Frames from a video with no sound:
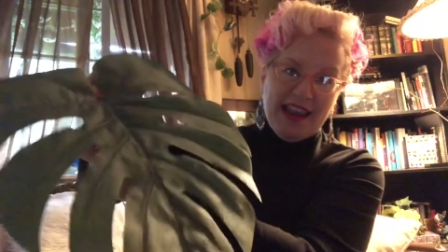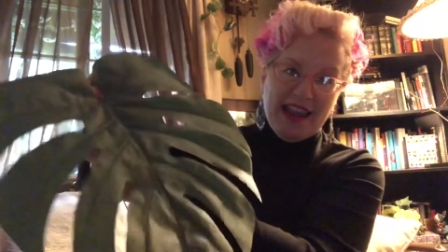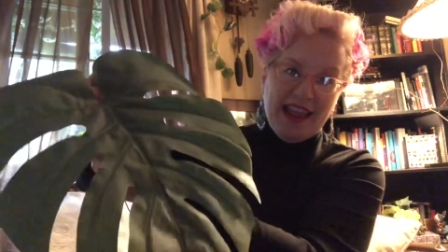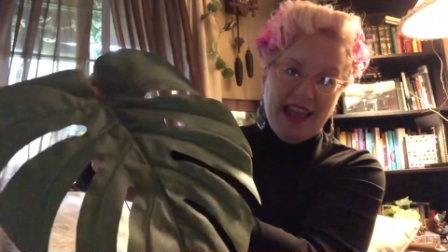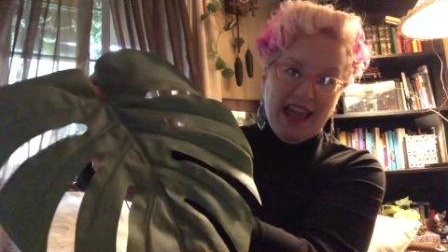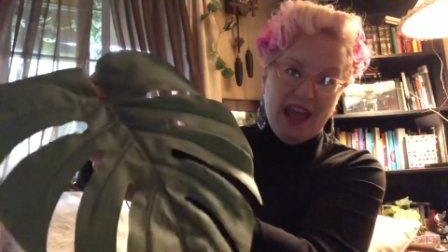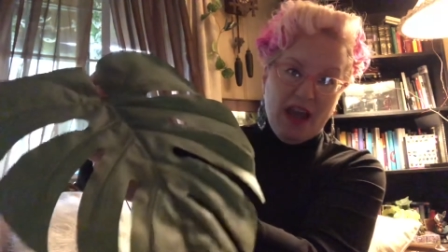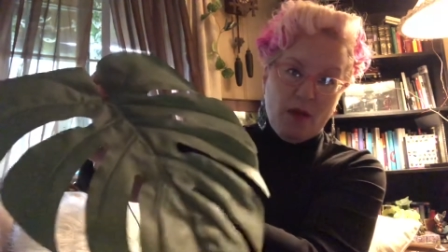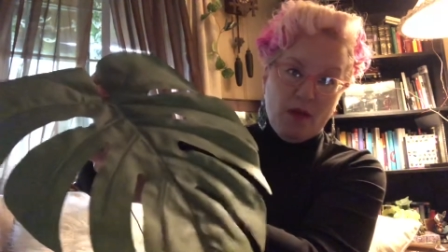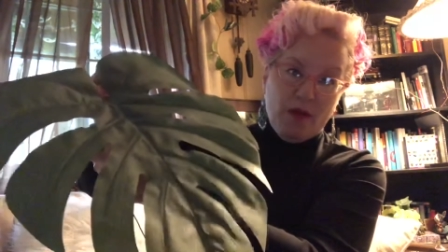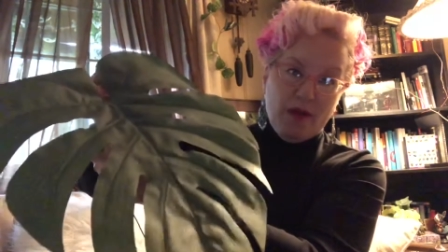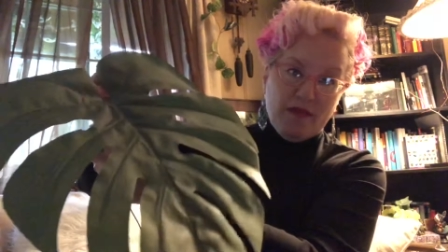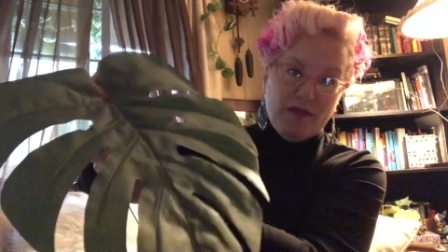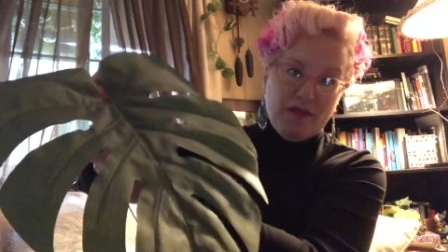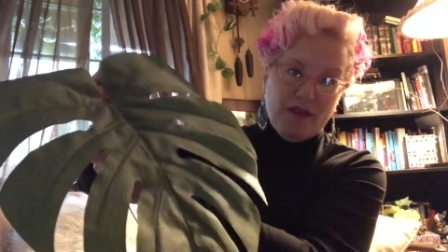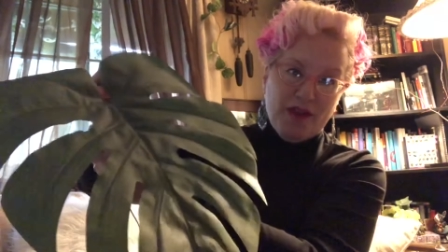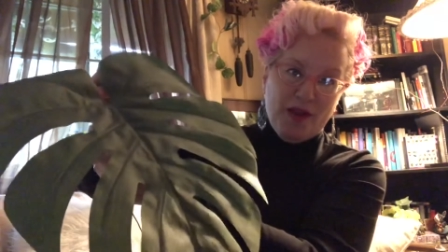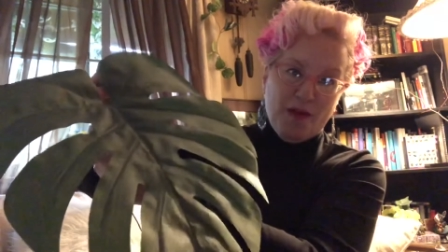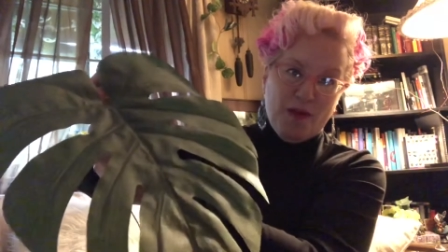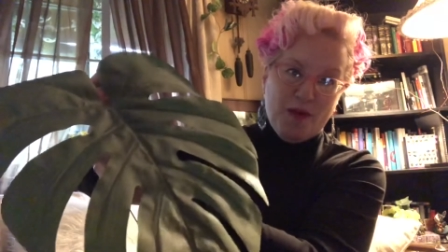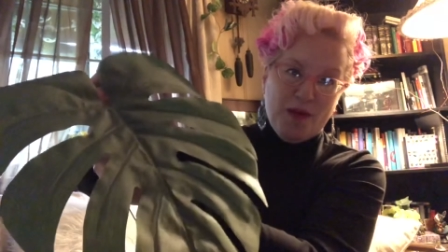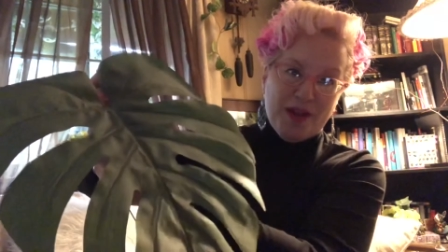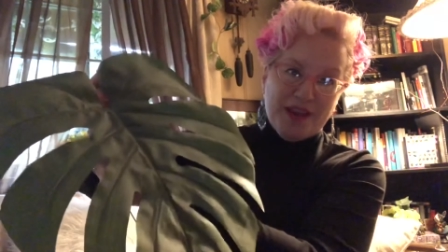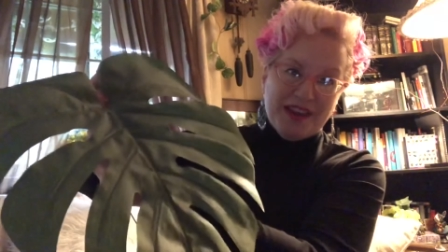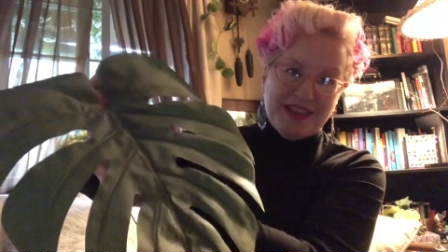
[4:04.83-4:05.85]
however I
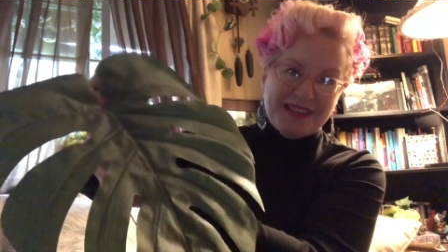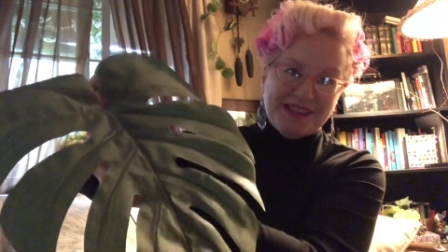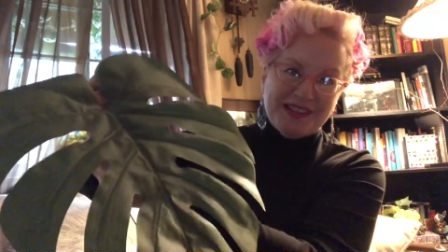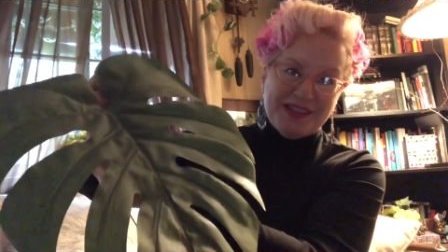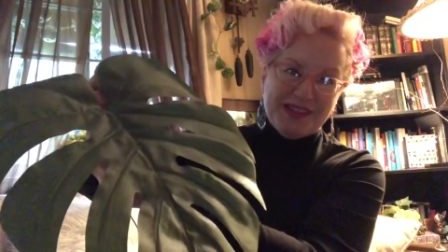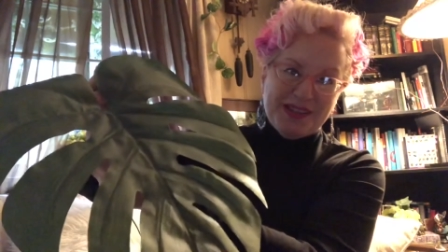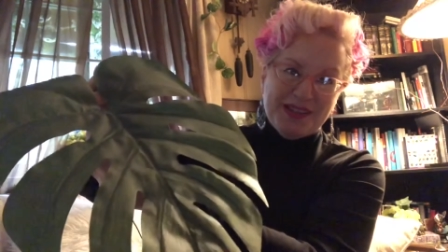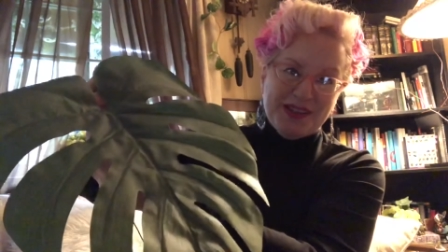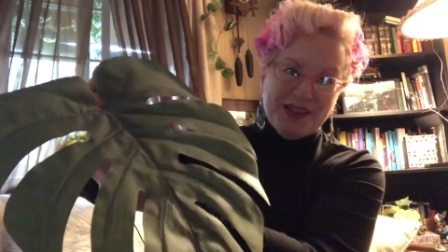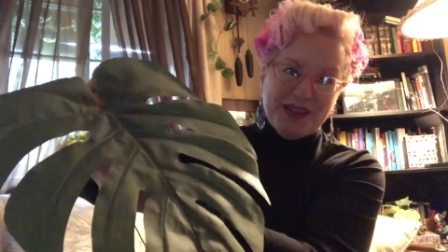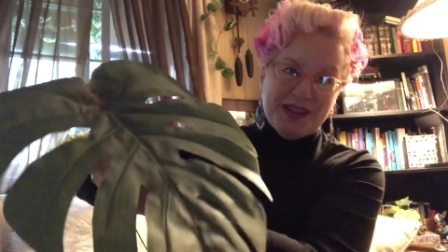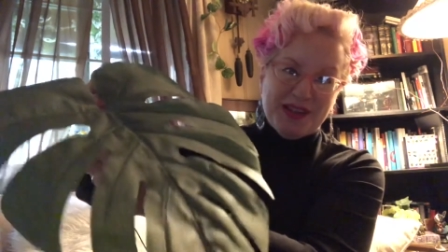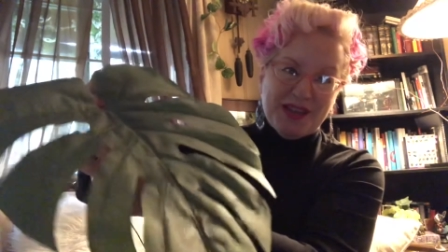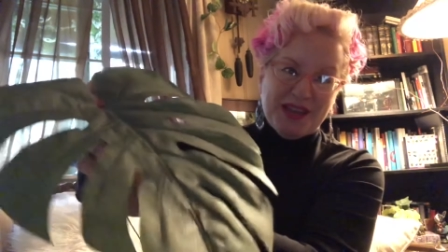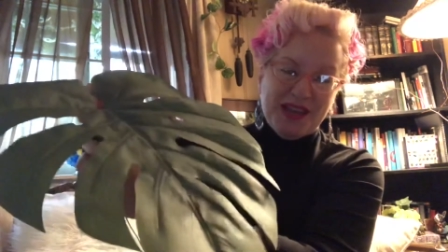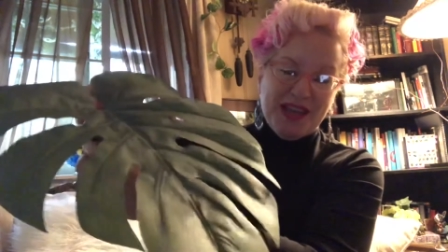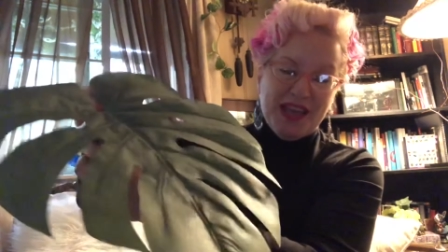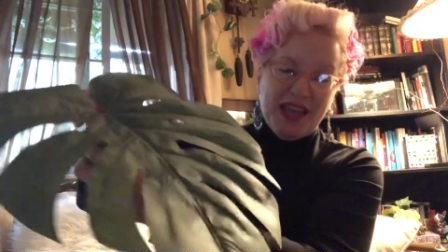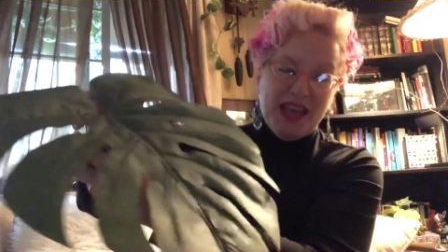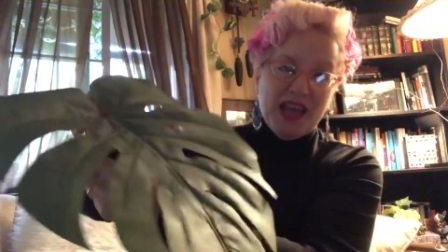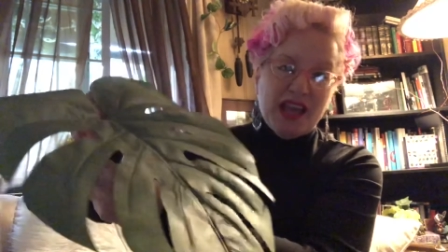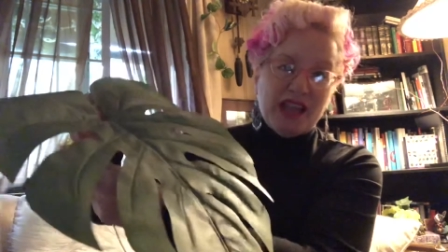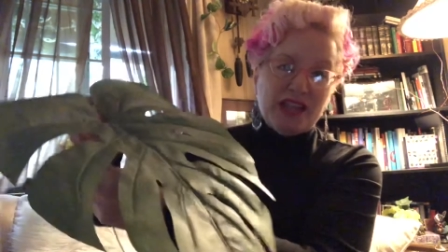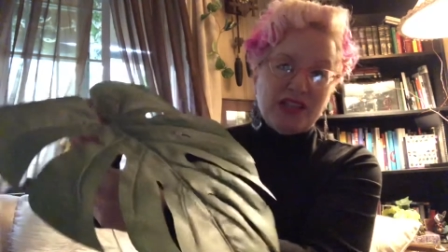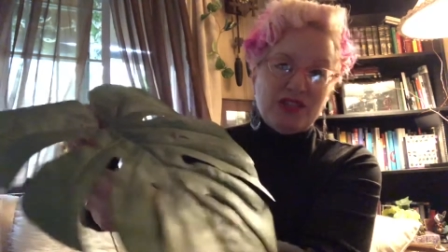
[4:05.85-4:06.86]
want it to look.
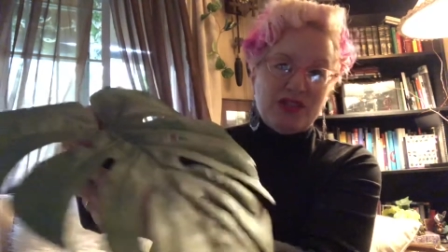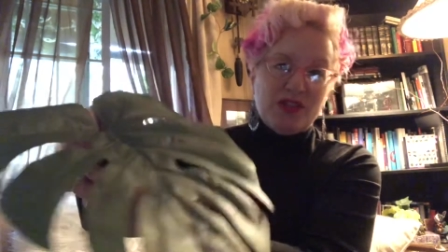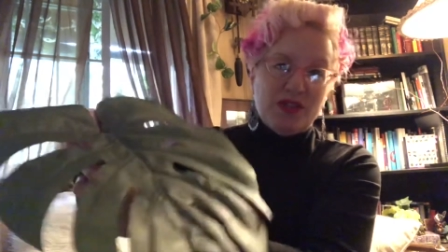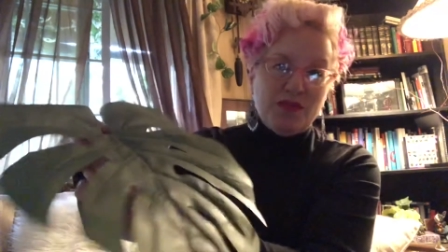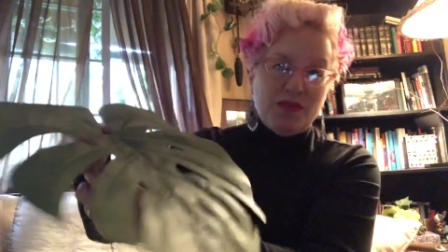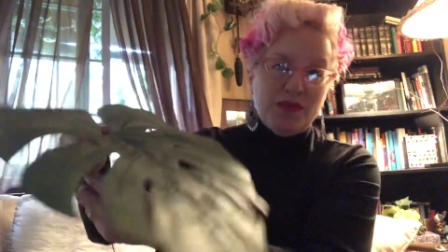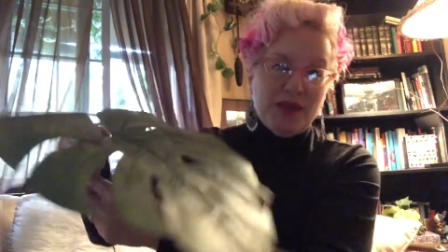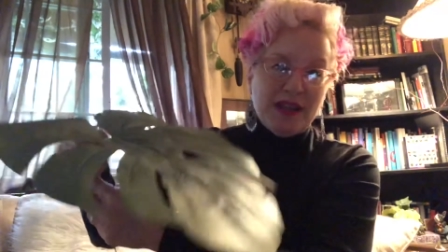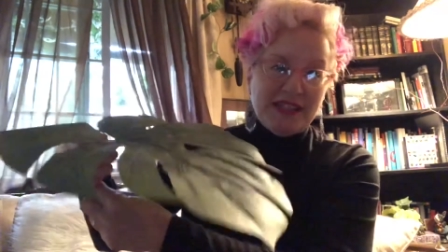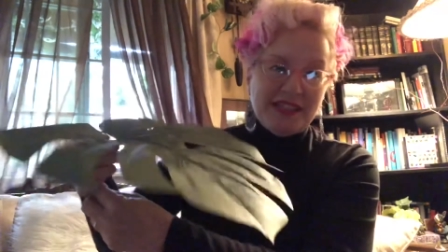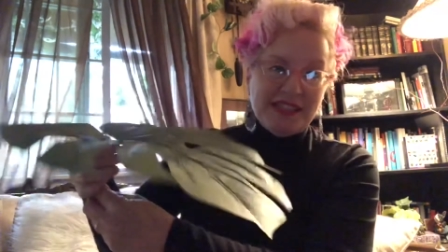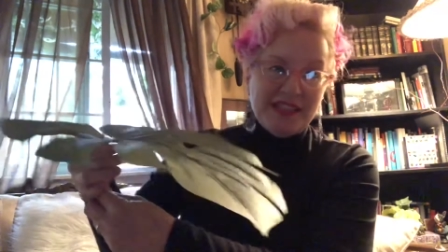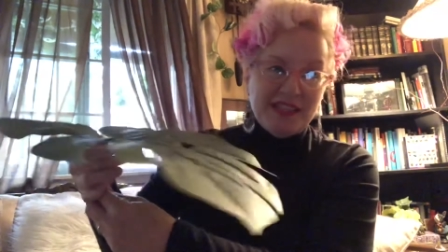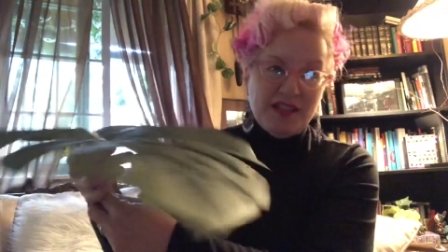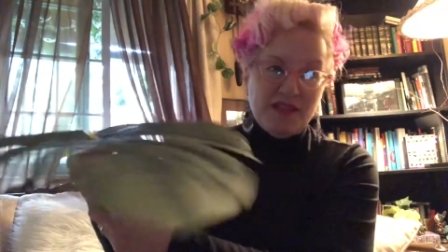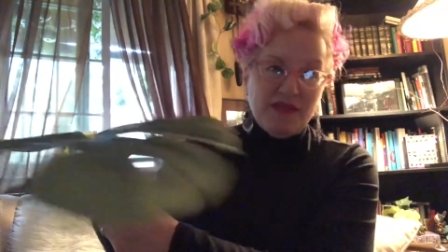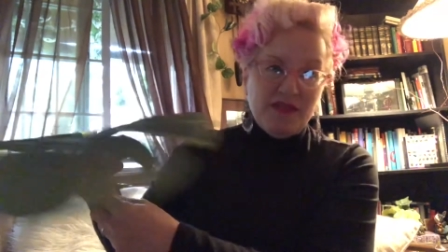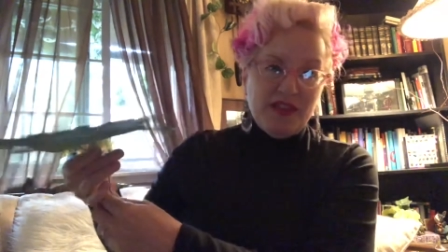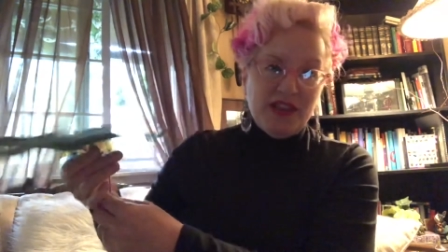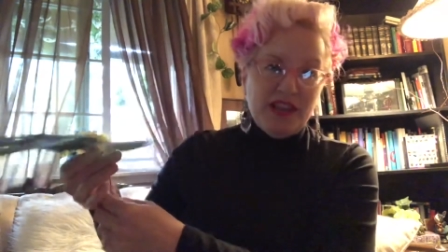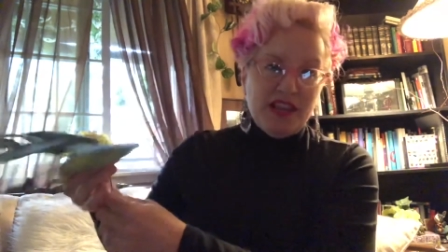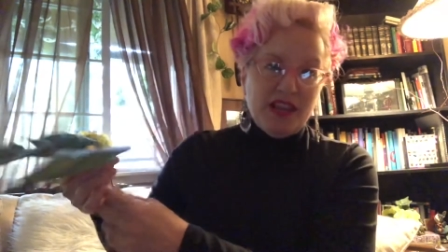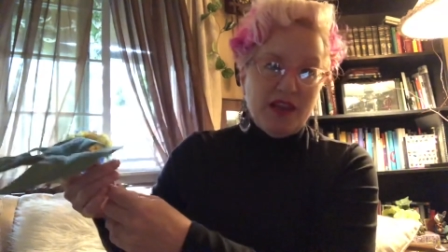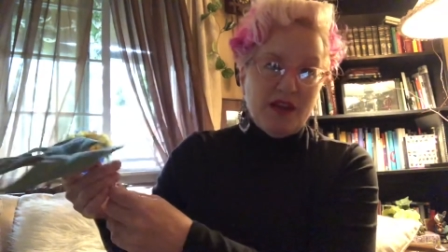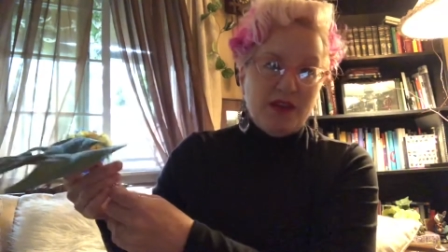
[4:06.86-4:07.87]
So the rest of the
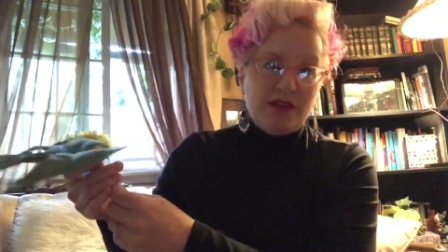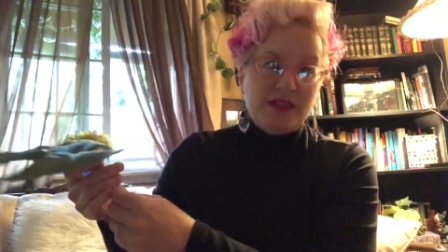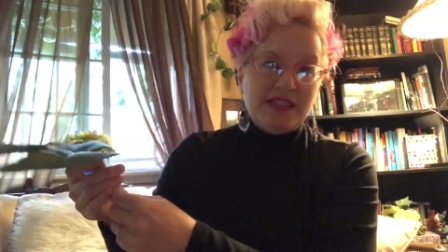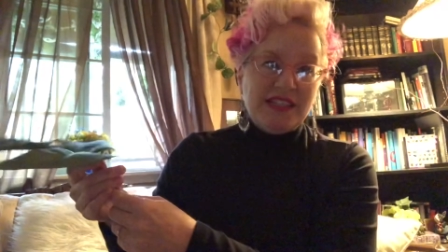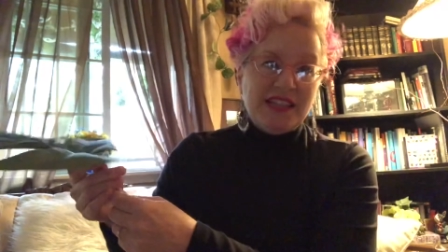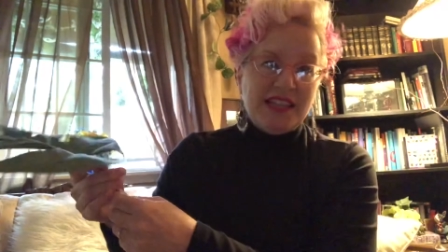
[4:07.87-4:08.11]
video is